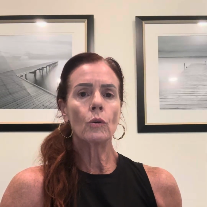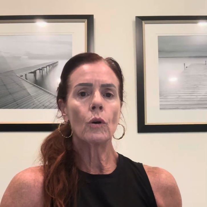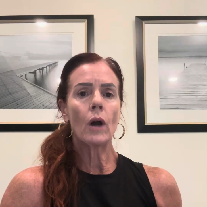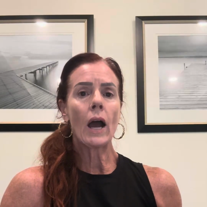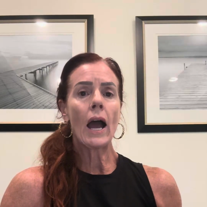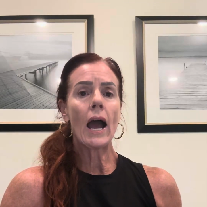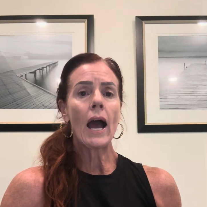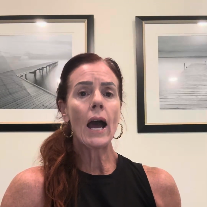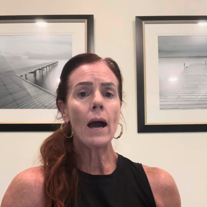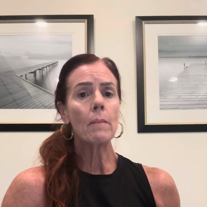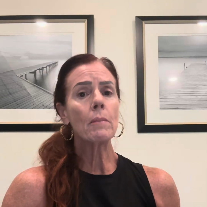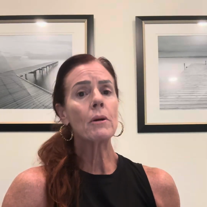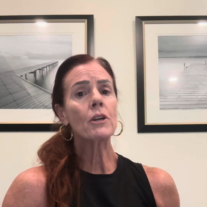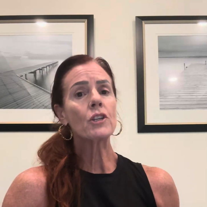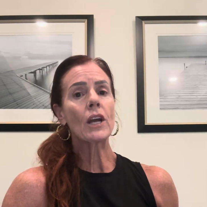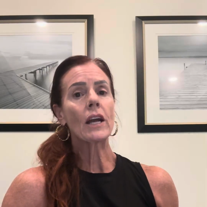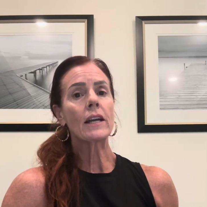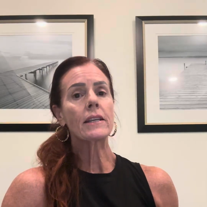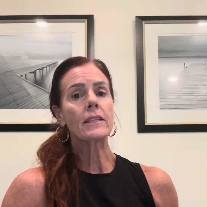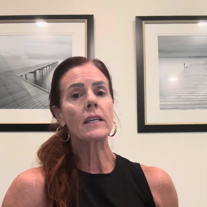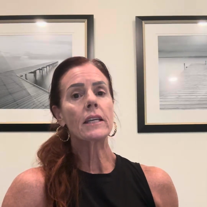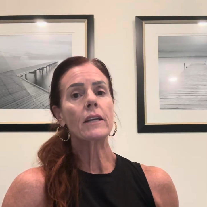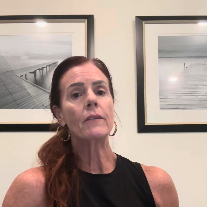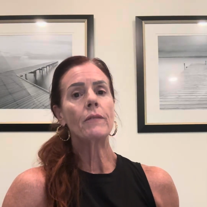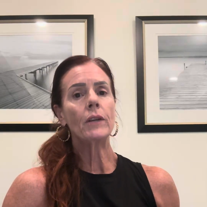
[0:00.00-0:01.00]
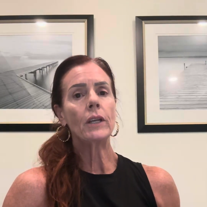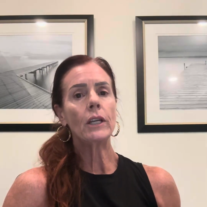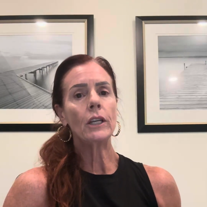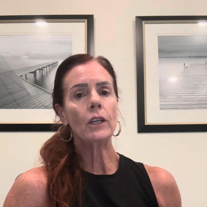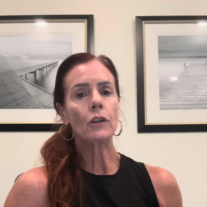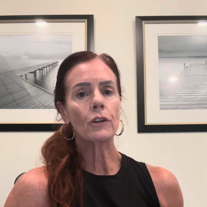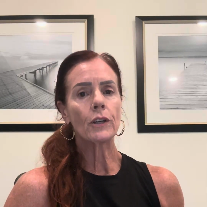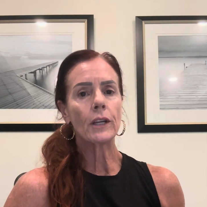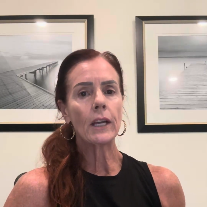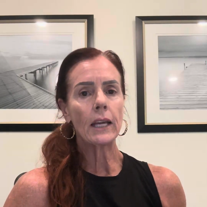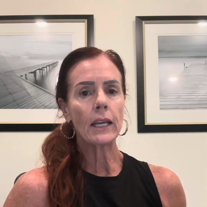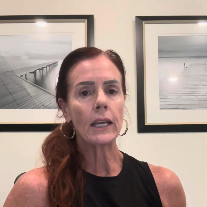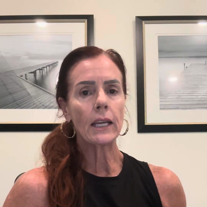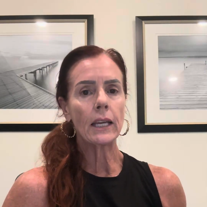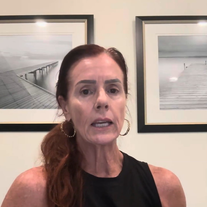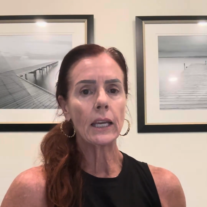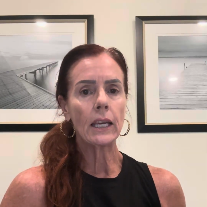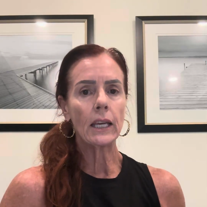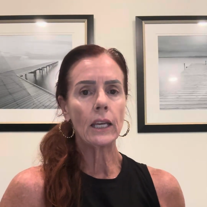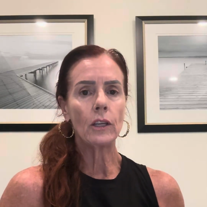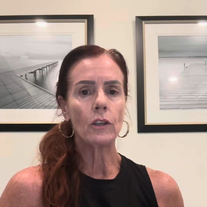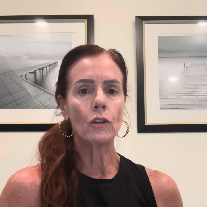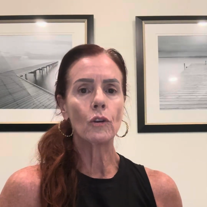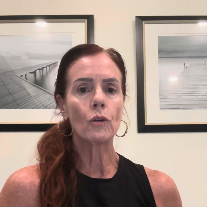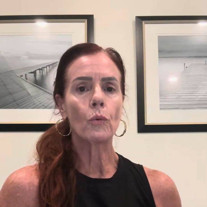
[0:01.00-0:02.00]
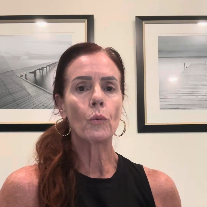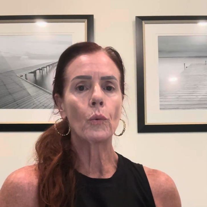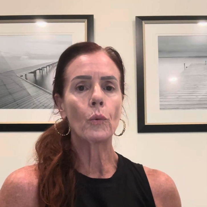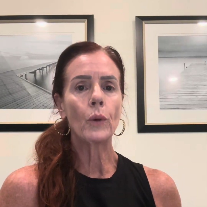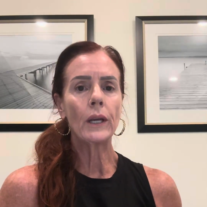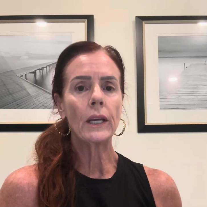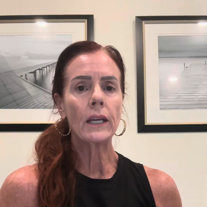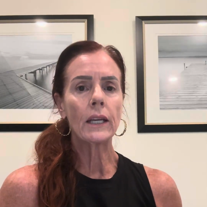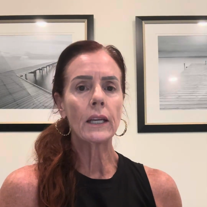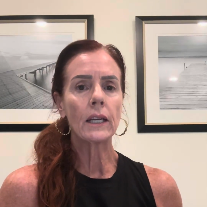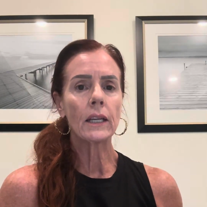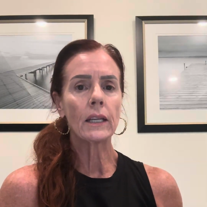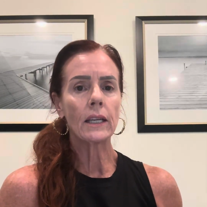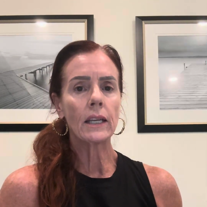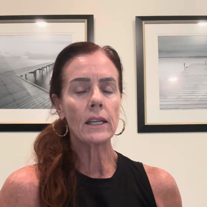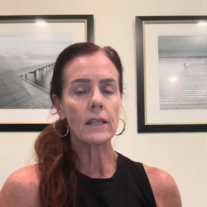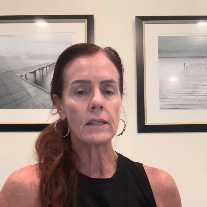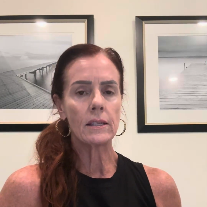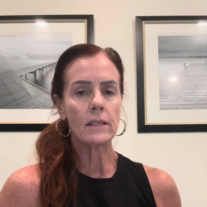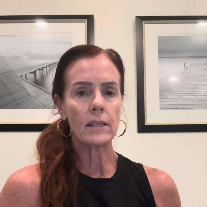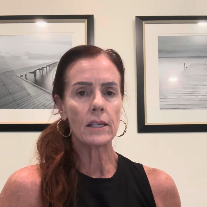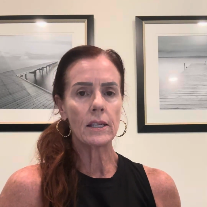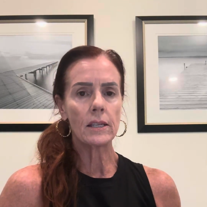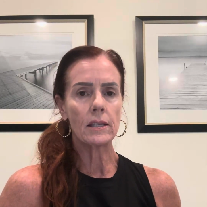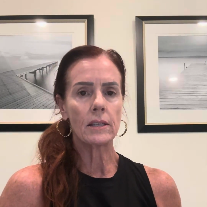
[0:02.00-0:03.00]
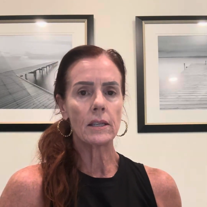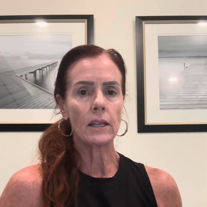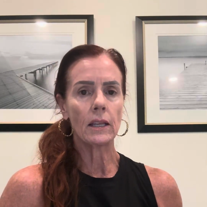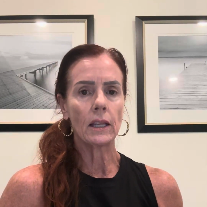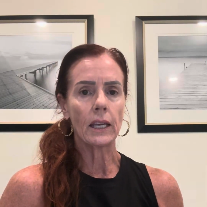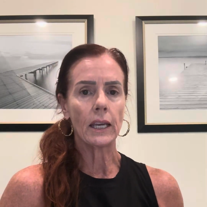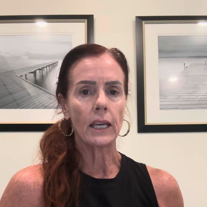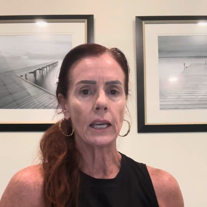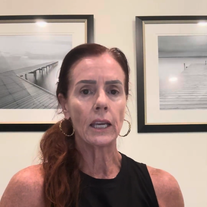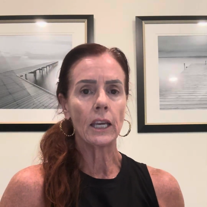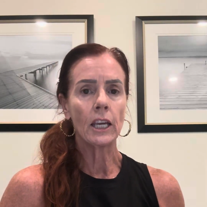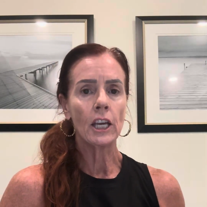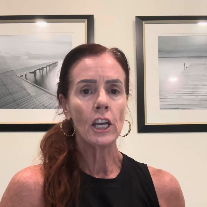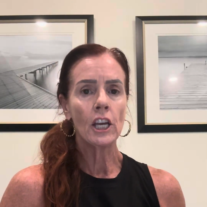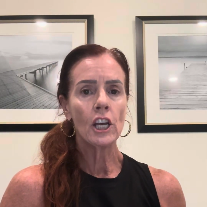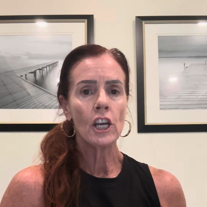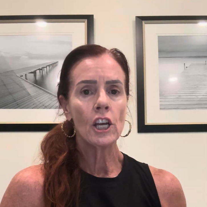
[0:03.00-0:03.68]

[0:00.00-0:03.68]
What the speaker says: how much activity you're getting in your week consistently.